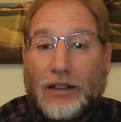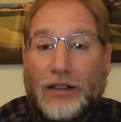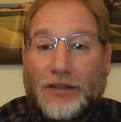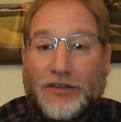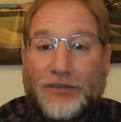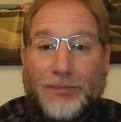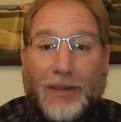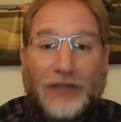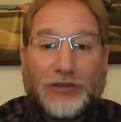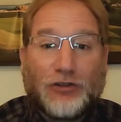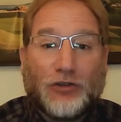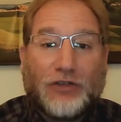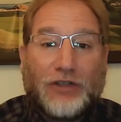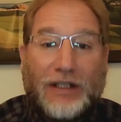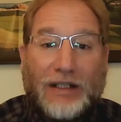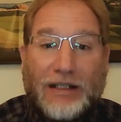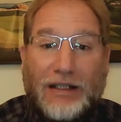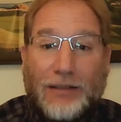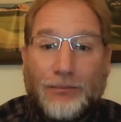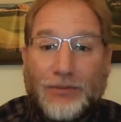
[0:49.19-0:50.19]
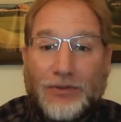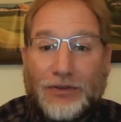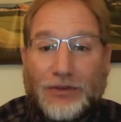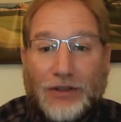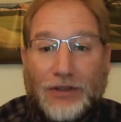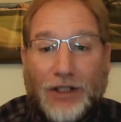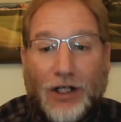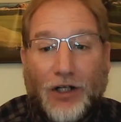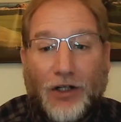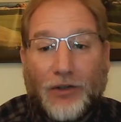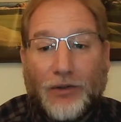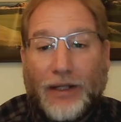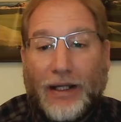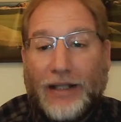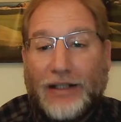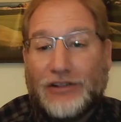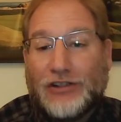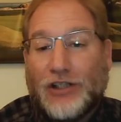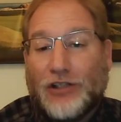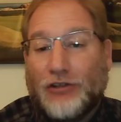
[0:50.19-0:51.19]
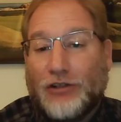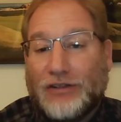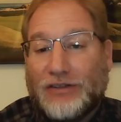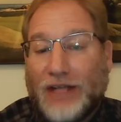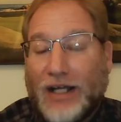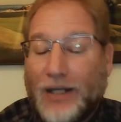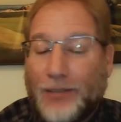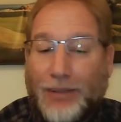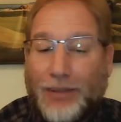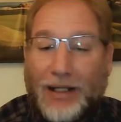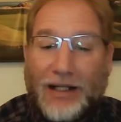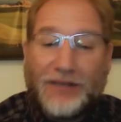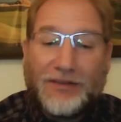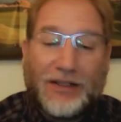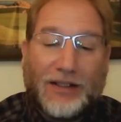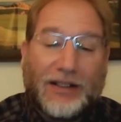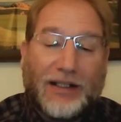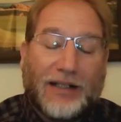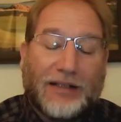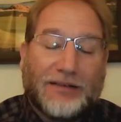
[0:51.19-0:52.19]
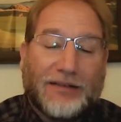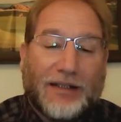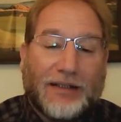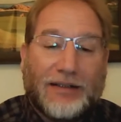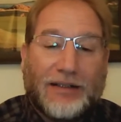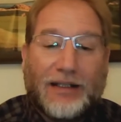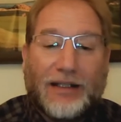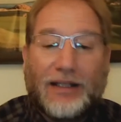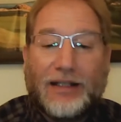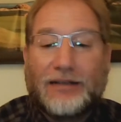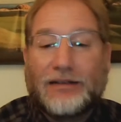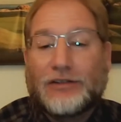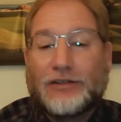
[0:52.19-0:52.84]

Special teams, you know, A.J. Green's out of bounds on the outside kick.